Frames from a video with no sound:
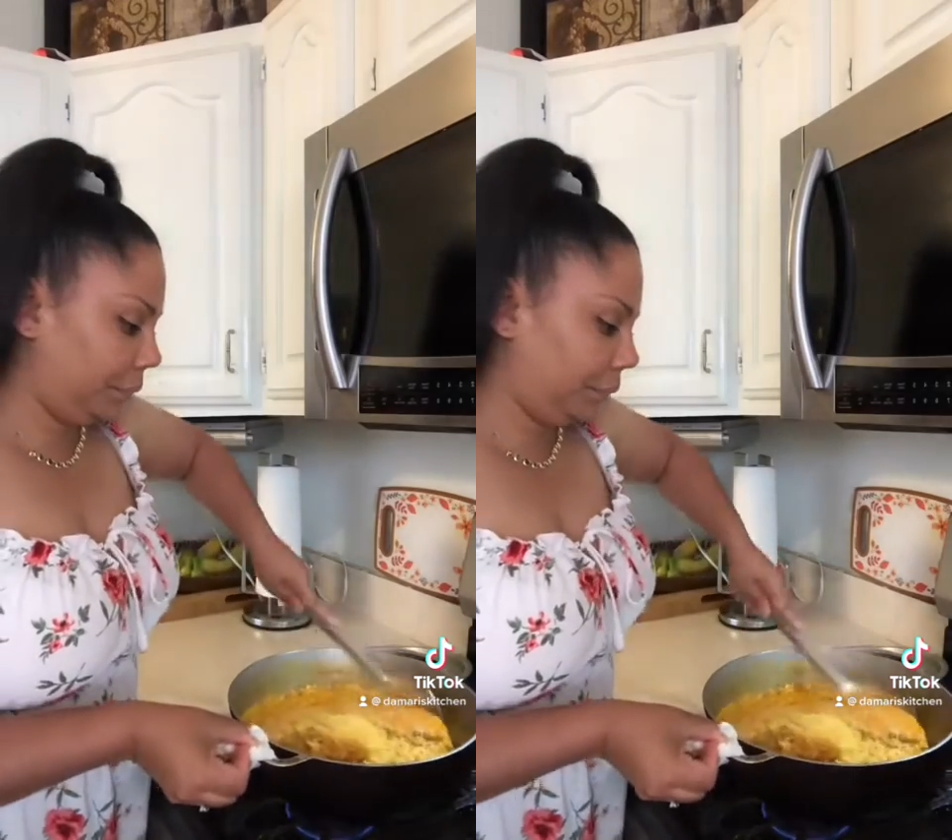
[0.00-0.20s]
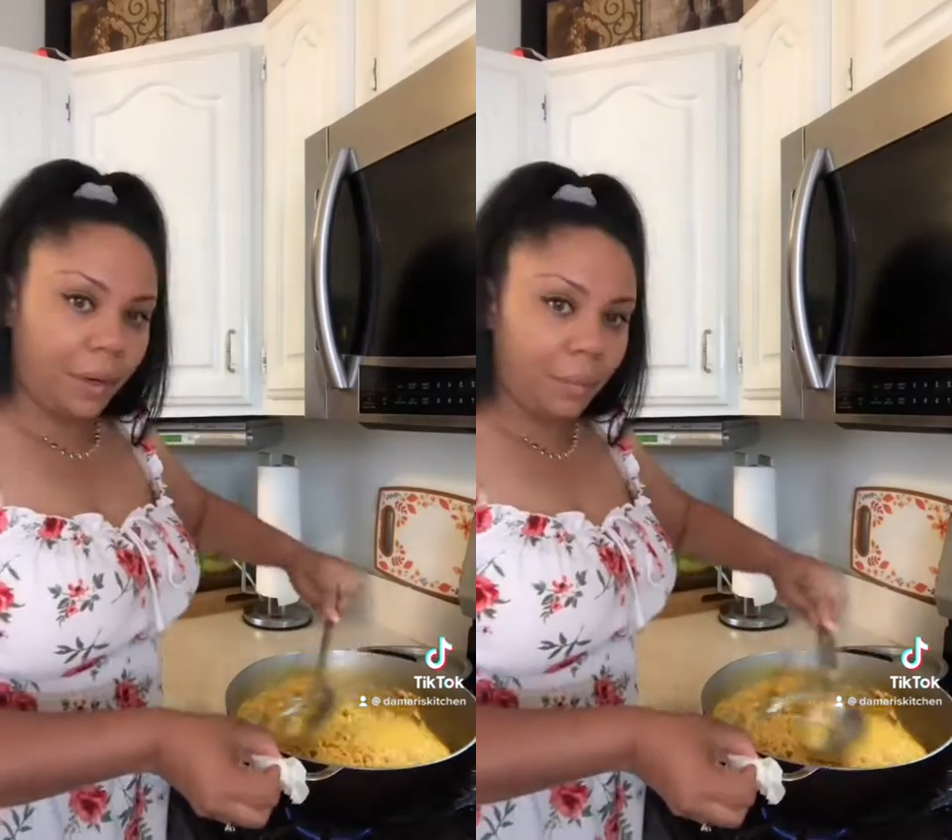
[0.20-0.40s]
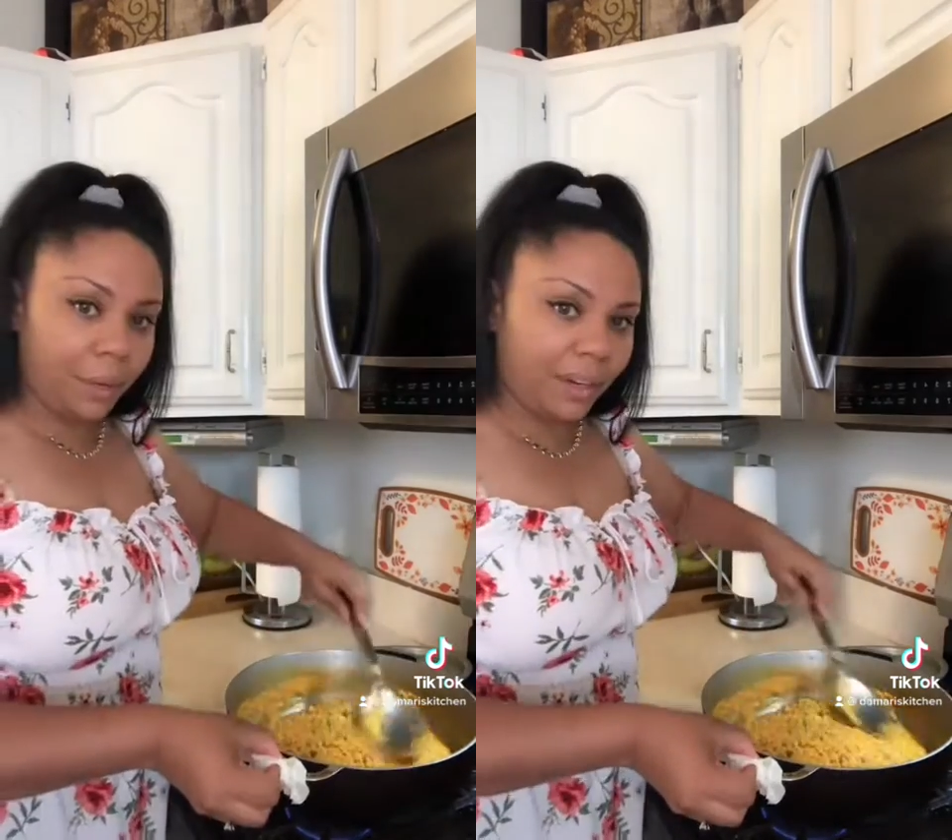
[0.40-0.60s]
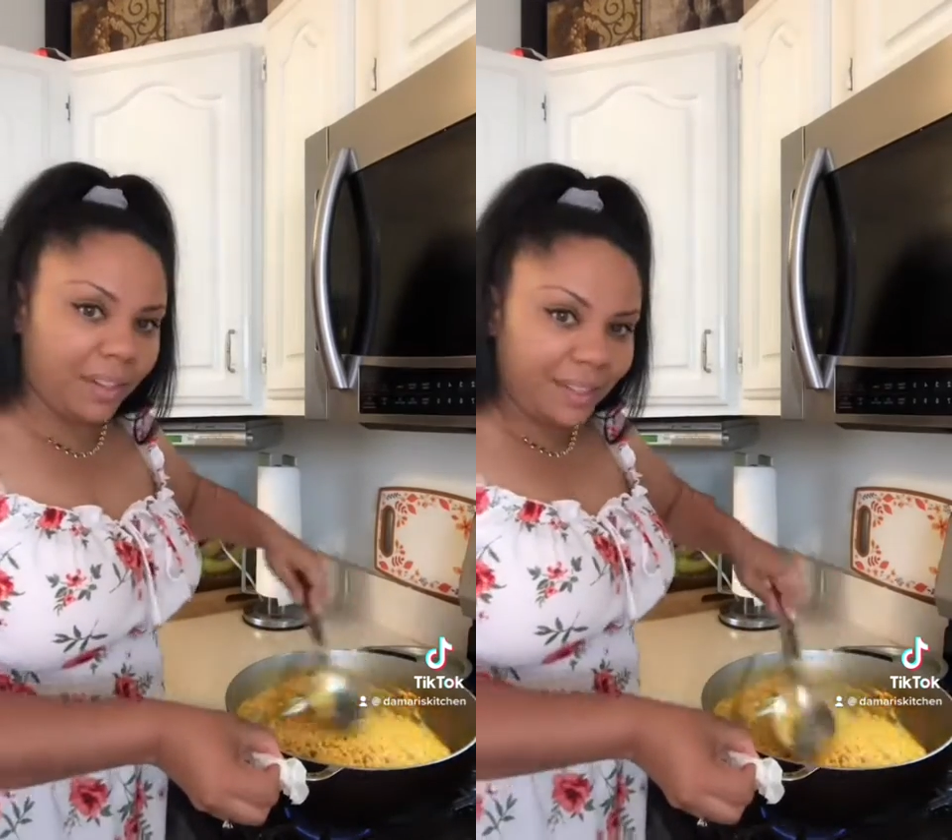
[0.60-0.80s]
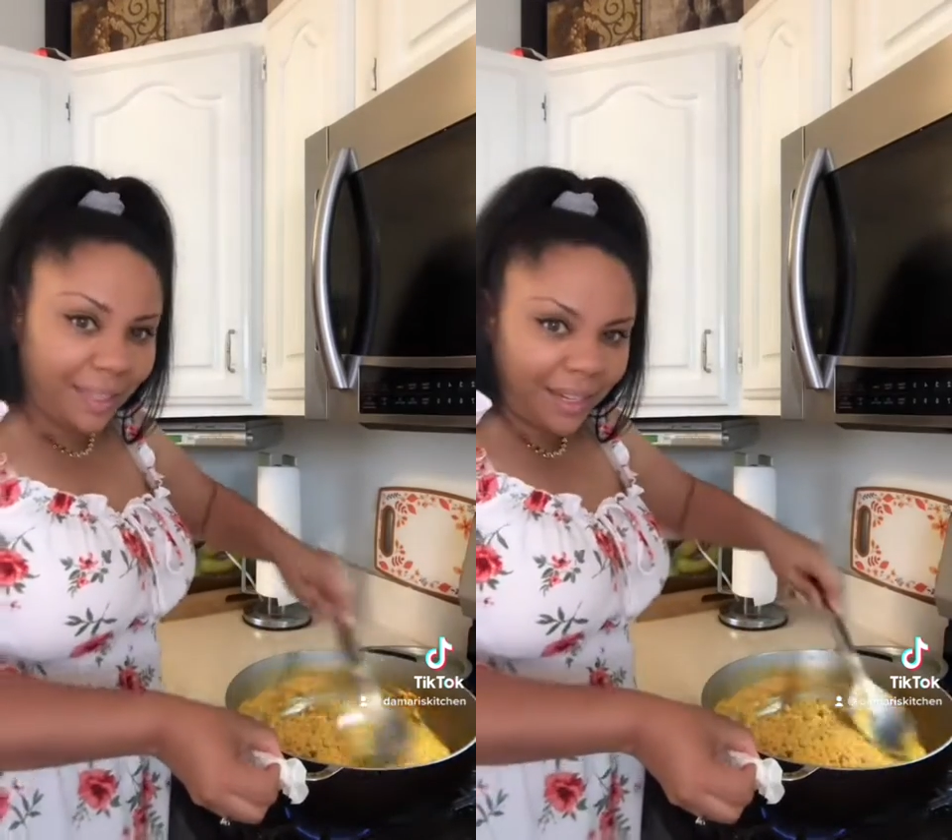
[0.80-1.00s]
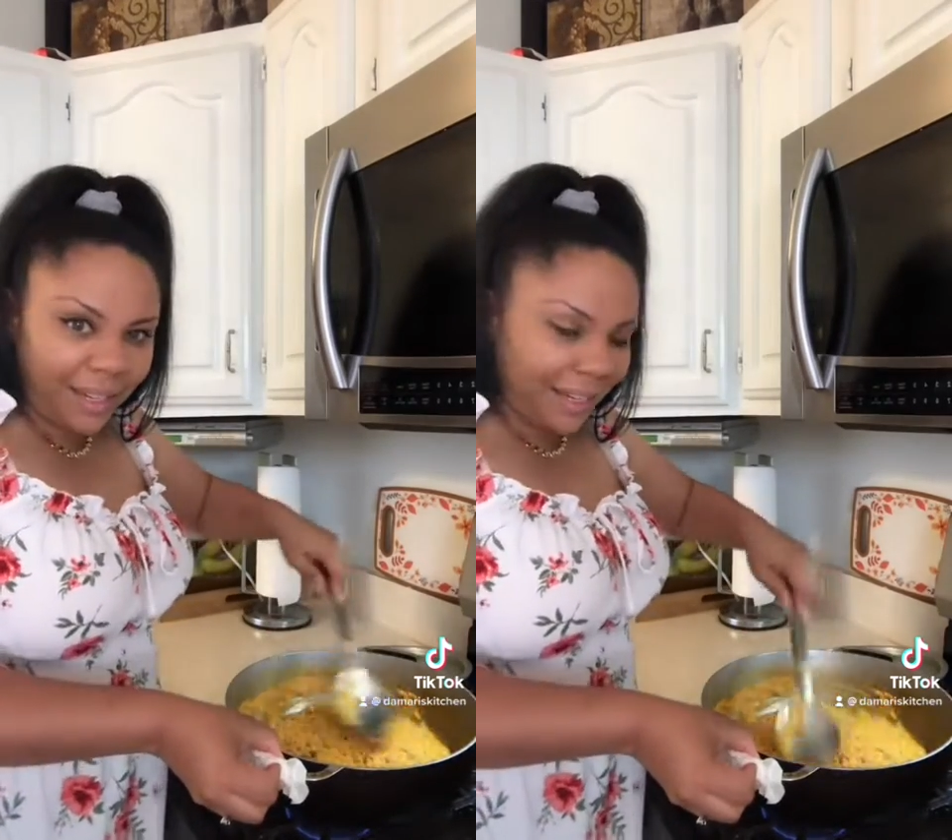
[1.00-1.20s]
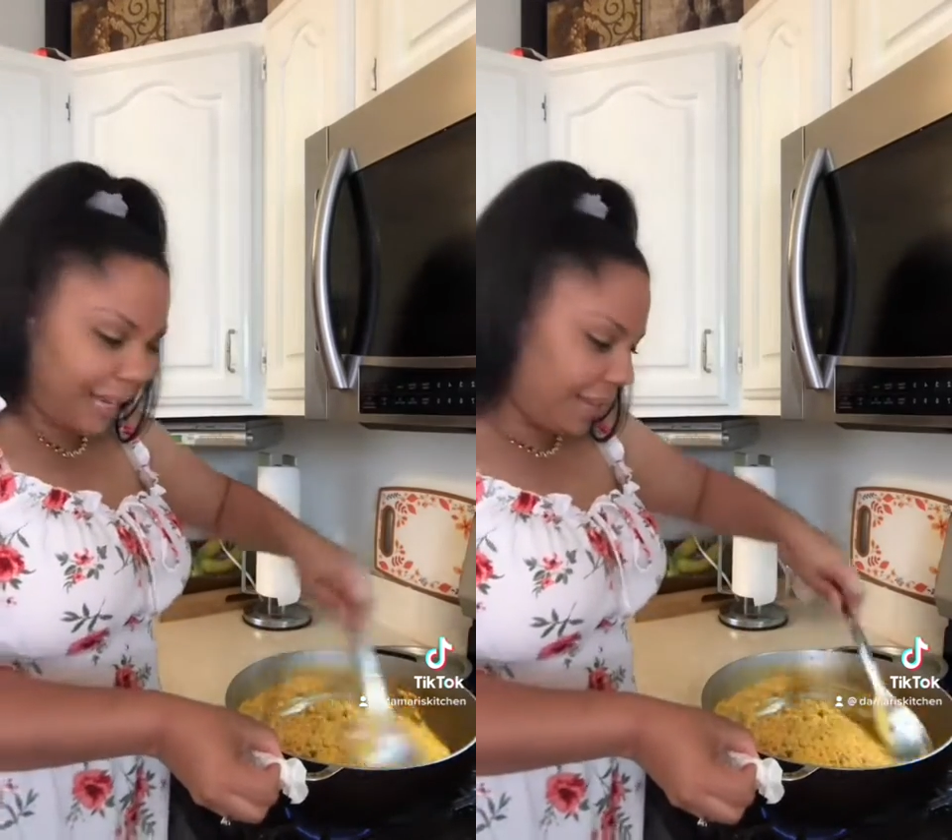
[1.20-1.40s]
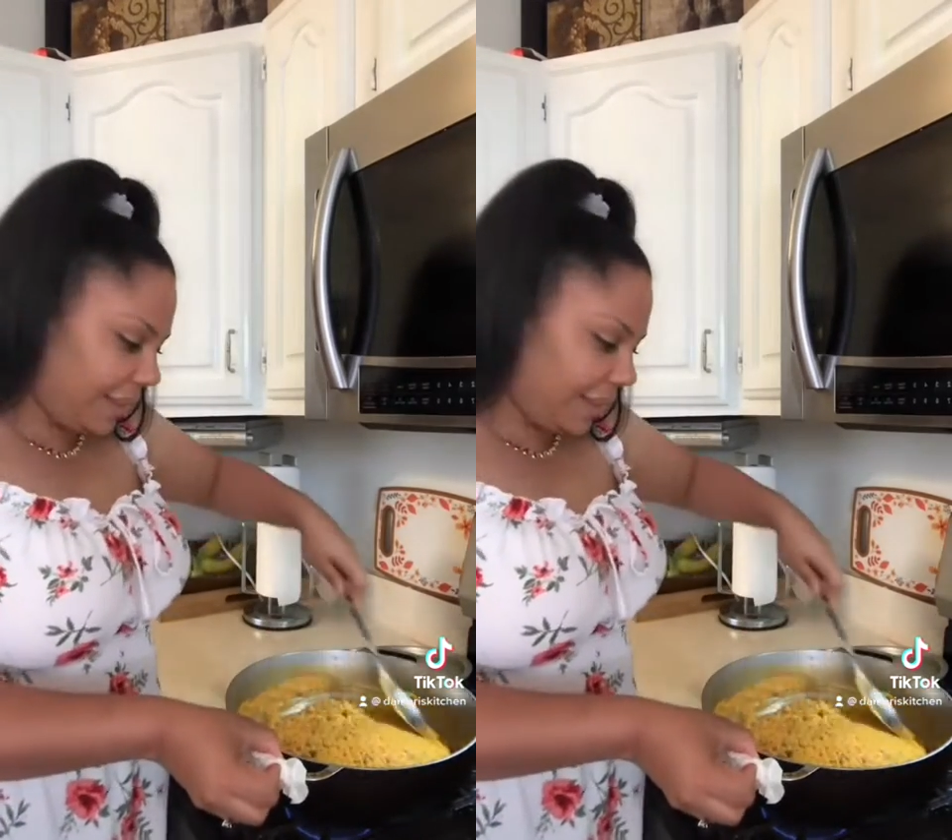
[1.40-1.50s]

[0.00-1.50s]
We're gonna tuck it like this